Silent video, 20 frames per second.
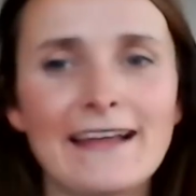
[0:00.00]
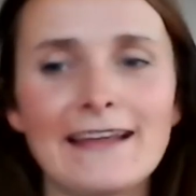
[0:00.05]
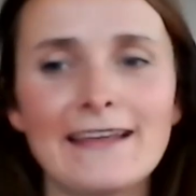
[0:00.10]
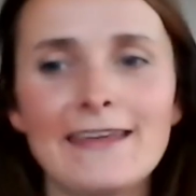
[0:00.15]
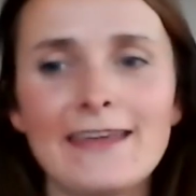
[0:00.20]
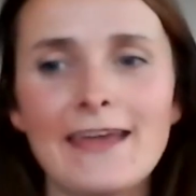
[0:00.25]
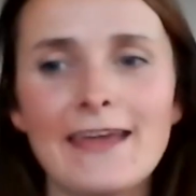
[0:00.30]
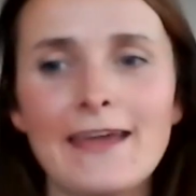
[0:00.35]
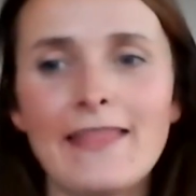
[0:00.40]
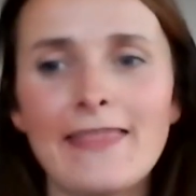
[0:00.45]

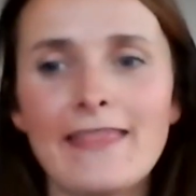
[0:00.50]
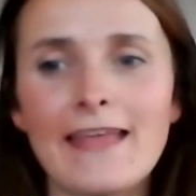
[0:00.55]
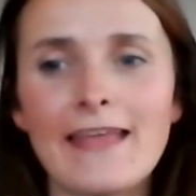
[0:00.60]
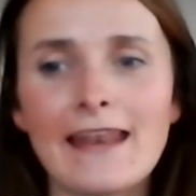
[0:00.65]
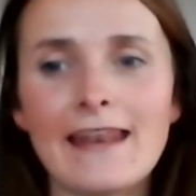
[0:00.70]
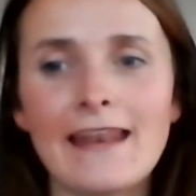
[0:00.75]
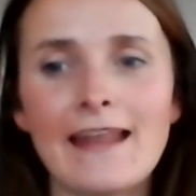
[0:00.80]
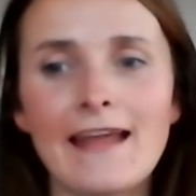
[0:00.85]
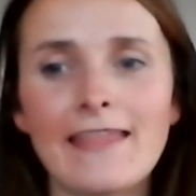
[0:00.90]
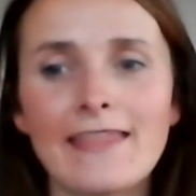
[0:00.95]
thank you. And
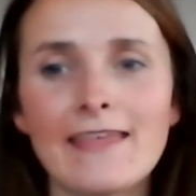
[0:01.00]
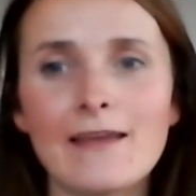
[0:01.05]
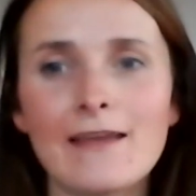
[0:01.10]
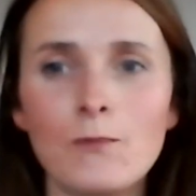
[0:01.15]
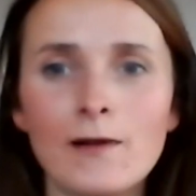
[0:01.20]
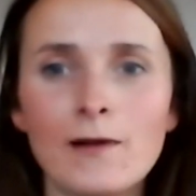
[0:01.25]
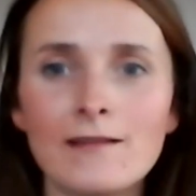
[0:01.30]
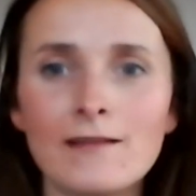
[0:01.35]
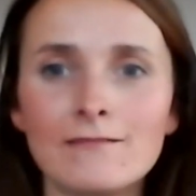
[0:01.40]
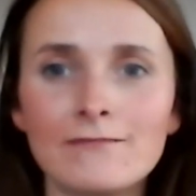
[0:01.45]
then I
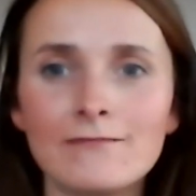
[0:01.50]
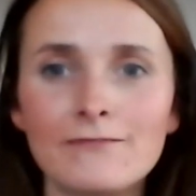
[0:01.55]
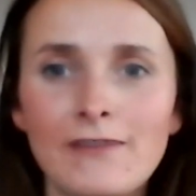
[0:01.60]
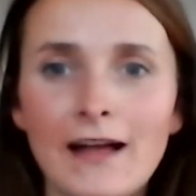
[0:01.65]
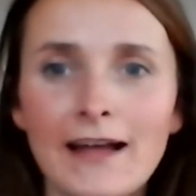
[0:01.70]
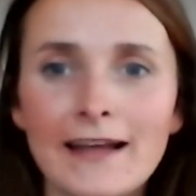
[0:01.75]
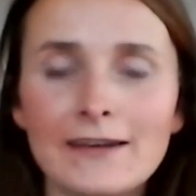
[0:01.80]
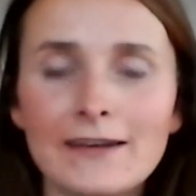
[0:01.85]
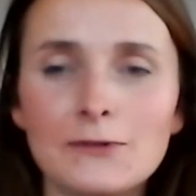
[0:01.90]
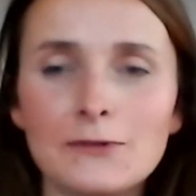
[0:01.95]
think one
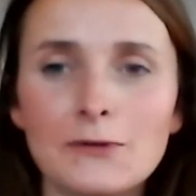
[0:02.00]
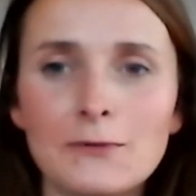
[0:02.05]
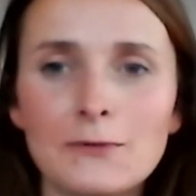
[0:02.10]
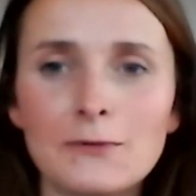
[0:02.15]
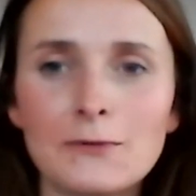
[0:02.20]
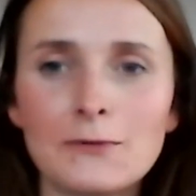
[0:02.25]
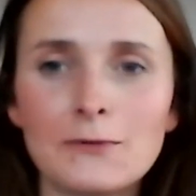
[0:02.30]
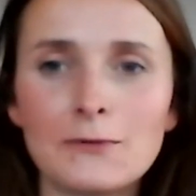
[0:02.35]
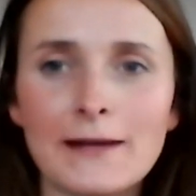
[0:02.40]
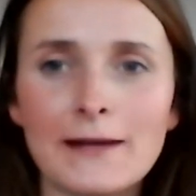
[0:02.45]
final
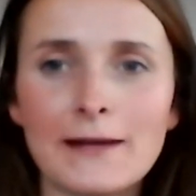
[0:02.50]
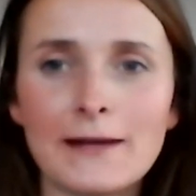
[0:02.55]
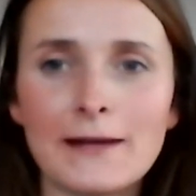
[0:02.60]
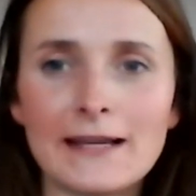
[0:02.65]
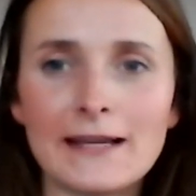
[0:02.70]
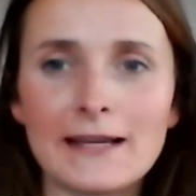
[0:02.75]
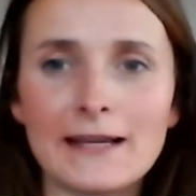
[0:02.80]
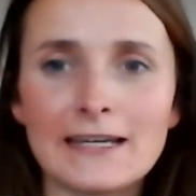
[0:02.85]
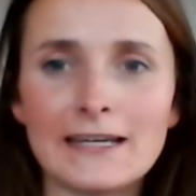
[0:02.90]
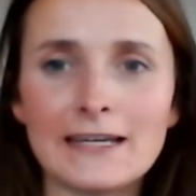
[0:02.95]

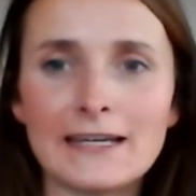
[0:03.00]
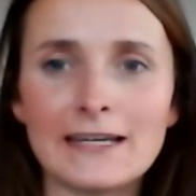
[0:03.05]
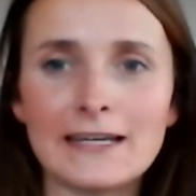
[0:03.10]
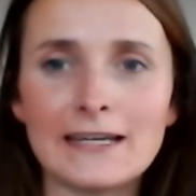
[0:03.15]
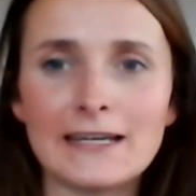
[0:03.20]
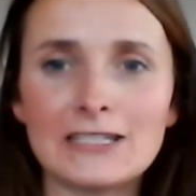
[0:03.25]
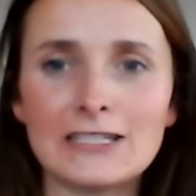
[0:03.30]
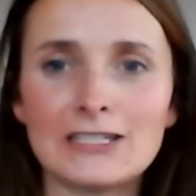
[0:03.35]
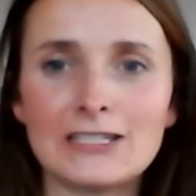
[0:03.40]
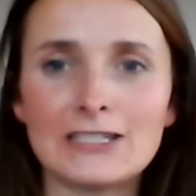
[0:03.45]
question
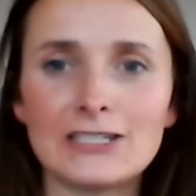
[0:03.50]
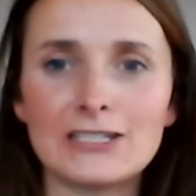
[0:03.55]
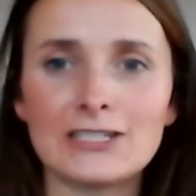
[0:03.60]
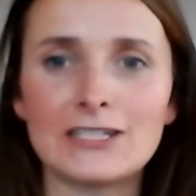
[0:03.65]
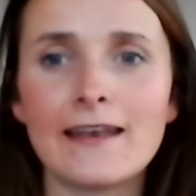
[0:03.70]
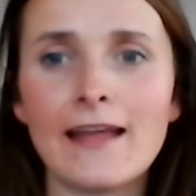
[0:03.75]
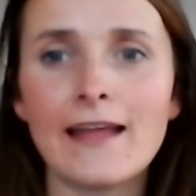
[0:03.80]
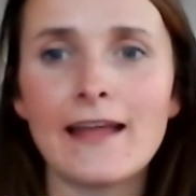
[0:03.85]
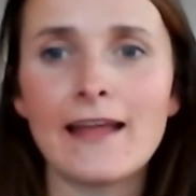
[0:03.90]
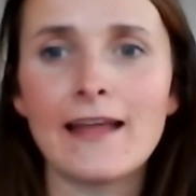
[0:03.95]

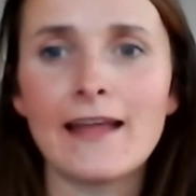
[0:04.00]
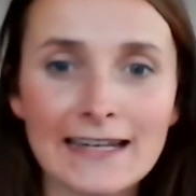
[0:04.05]
question.